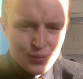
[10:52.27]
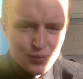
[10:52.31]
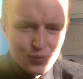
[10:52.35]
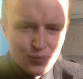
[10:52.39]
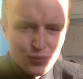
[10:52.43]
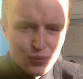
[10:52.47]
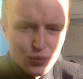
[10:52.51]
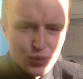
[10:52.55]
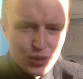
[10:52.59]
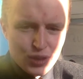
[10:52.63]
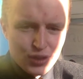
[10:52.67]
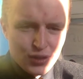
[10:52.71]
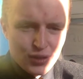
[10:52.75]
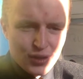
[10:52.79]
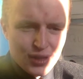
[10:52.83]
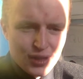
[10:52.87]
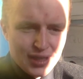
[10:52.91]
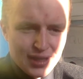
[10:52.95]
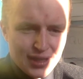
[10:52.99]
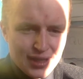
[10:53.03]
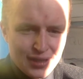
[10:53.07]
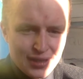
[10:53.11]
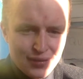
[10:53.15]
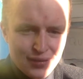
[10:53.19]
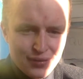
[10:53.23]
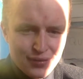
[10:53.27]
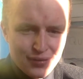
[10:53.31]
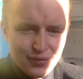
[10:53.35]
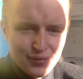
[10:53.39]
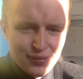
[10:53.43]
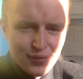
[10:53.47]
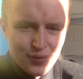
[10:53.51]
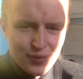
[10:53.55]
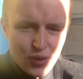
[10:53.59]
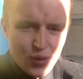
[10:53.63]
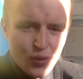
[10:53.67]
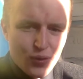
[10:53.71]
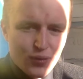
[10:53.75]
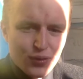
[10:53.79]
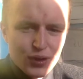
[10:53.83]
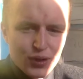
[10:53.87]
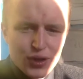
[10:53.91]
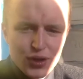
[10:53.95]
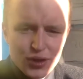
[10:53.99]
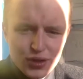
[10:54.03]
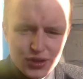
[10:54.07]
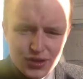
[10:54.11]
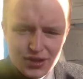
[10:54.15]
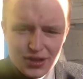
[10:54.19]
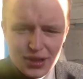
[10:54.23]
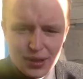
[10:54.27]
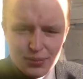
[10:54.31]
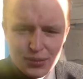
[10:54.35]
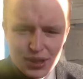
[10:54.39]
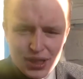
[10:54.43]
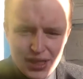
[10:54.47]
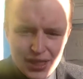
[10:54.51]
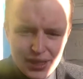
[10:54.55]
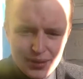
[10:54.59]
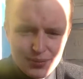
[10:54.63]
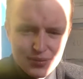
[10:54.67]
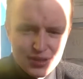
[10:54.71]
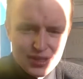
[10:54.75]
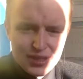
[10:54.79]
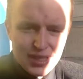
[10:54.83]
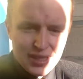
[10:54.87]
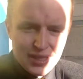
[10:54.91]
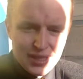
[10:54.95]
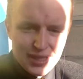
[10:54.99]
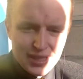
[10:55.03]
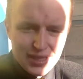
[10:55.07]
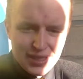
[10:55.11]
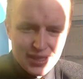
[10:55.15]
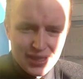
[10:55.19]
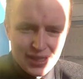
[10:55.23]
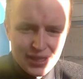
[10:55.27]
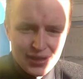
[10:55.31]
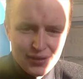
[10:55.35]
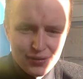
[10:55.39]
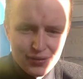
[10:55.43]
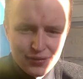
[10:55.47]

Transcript: we do get kind of overlooked sometimes in the kind of